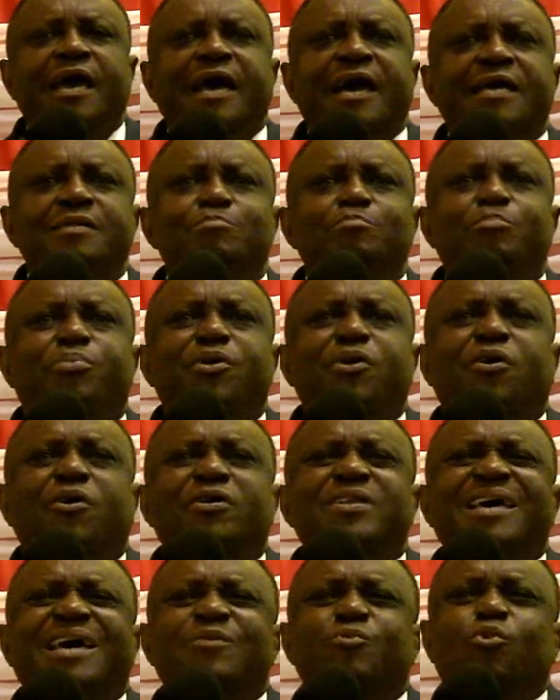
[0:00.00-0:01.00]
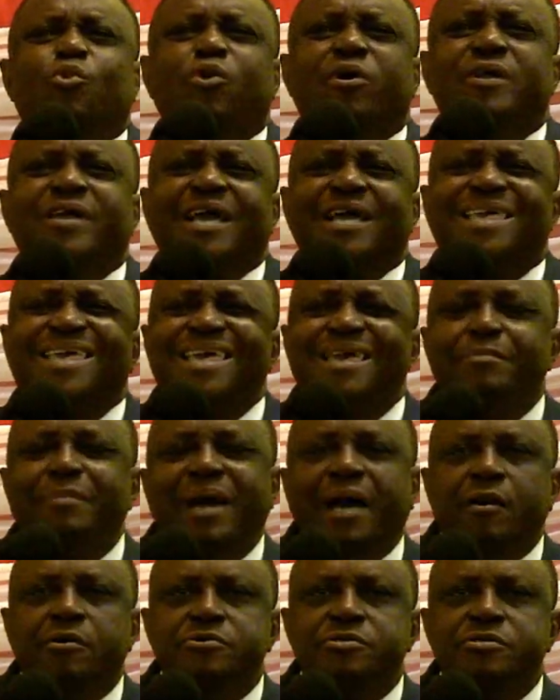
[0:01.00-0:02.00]
And blood and water came
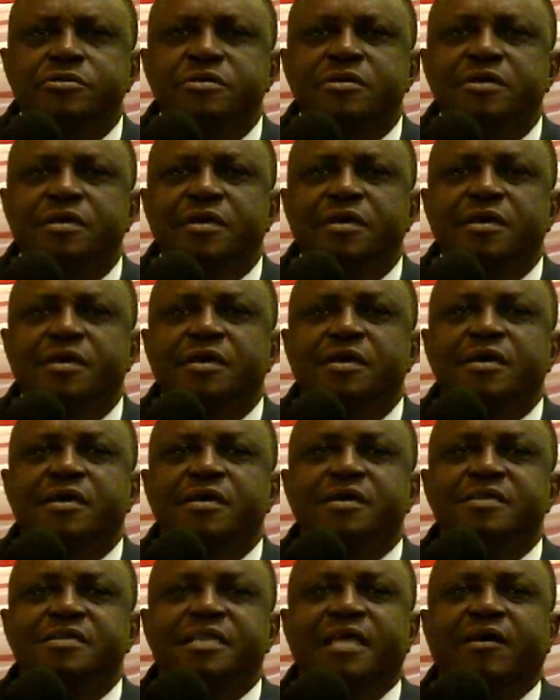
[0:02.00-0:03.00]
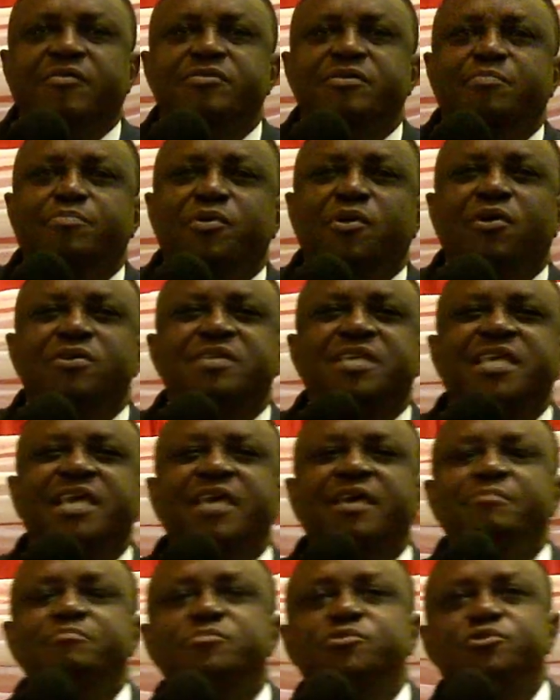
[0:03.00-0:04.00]
out. Now the blood
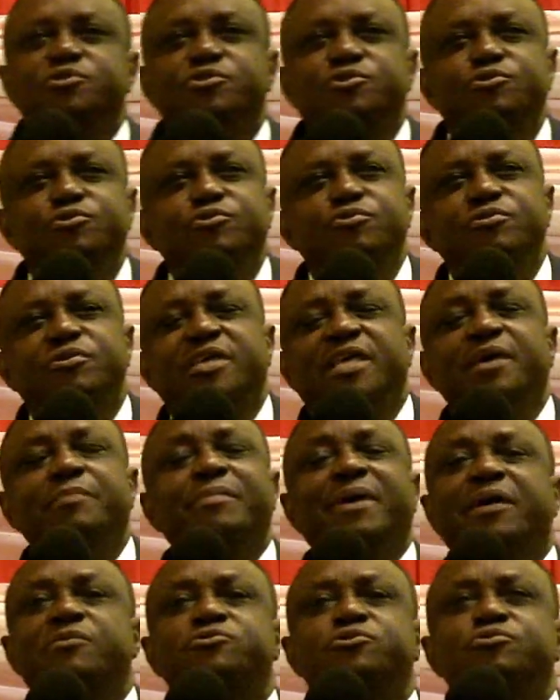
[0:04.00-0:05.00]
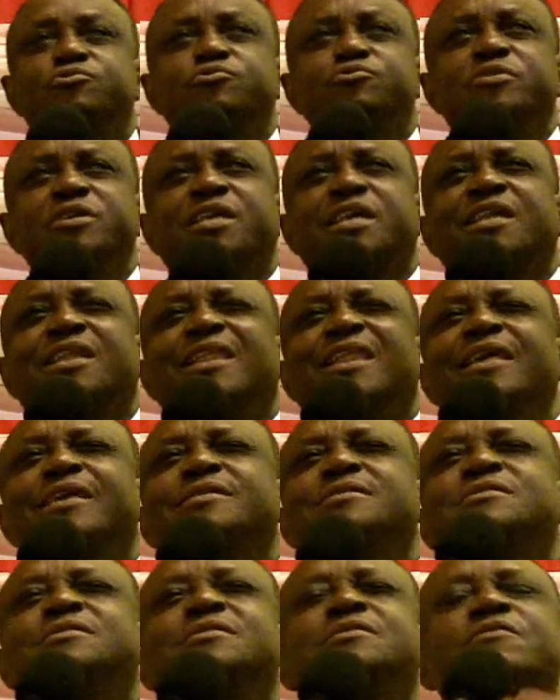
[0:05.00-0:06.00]
came out to do the
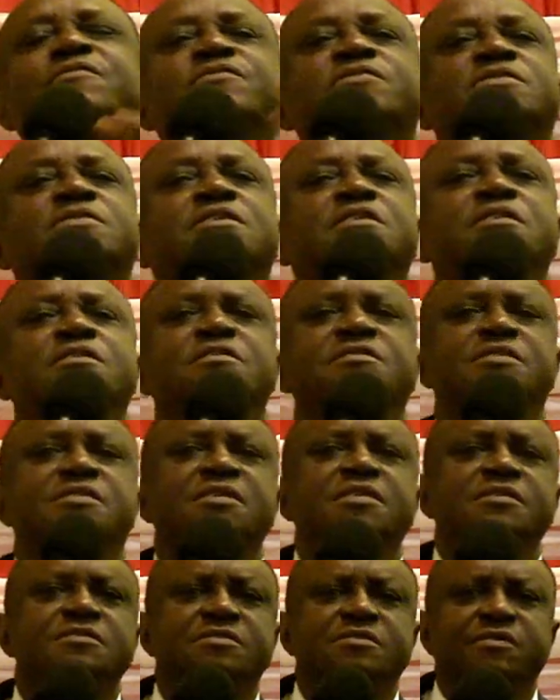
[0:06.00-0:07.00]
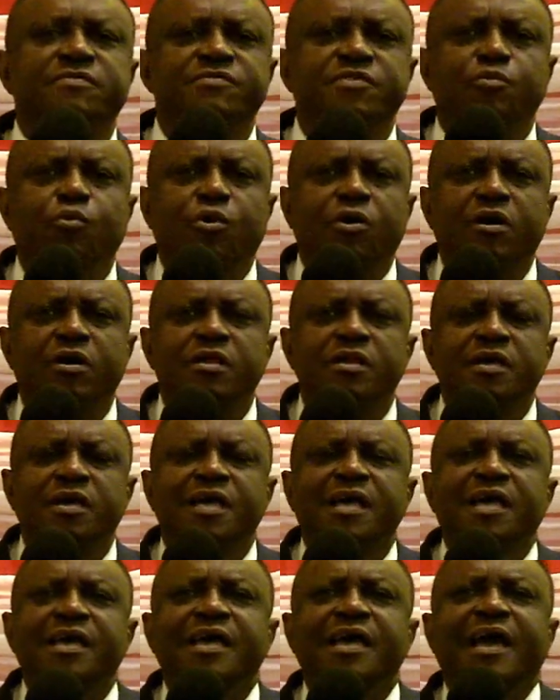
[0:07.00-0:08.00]
cleansing of the sins of the world,
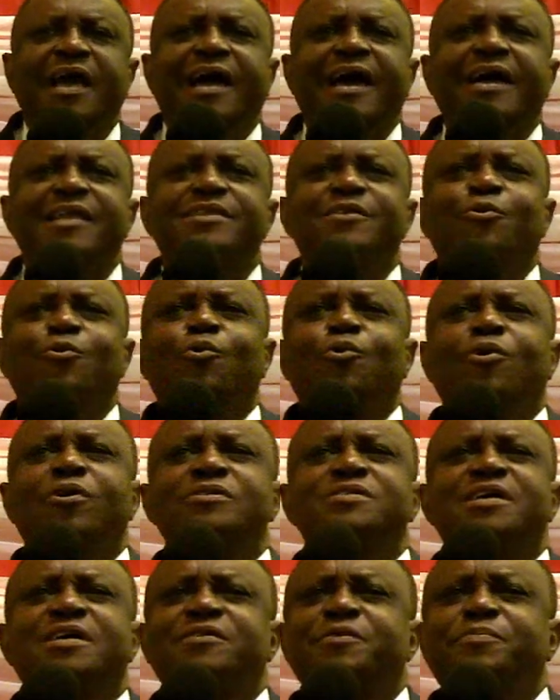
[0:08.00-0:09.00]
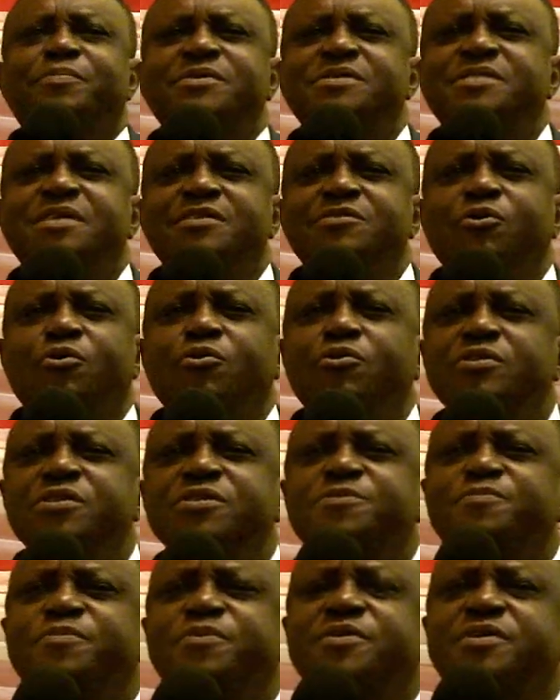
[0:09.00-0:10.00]
and the water represents the Holy
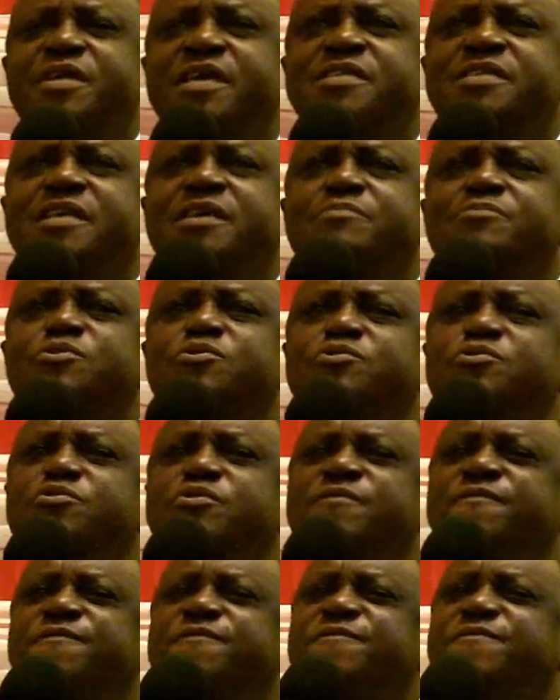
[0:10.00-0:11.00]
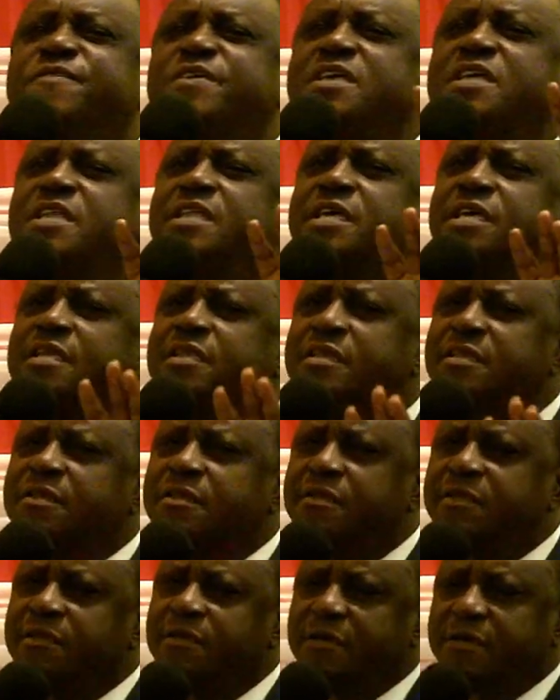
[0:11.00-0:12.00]
Spirit that came to do the filling
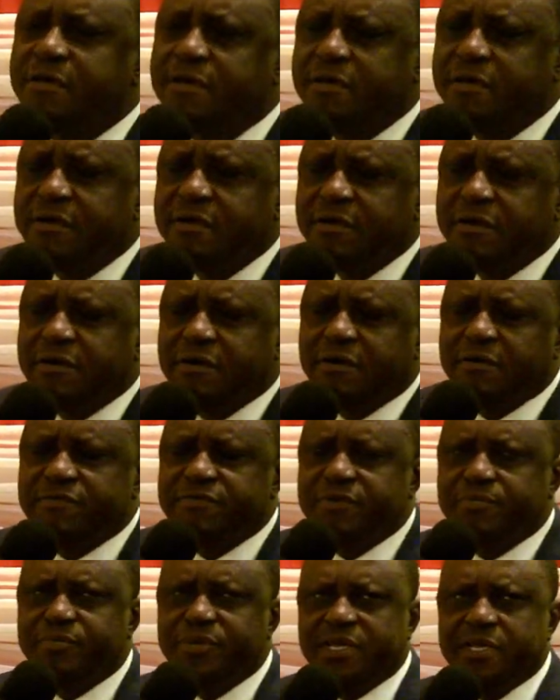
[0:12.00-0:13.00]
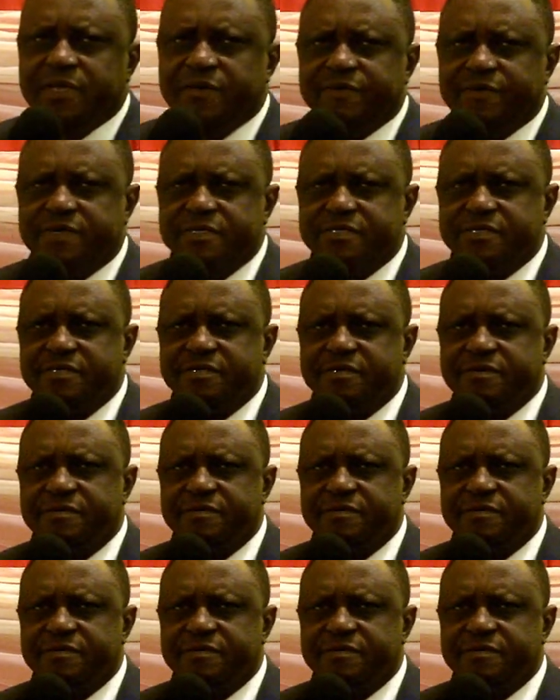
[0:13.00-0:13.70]
of the believers.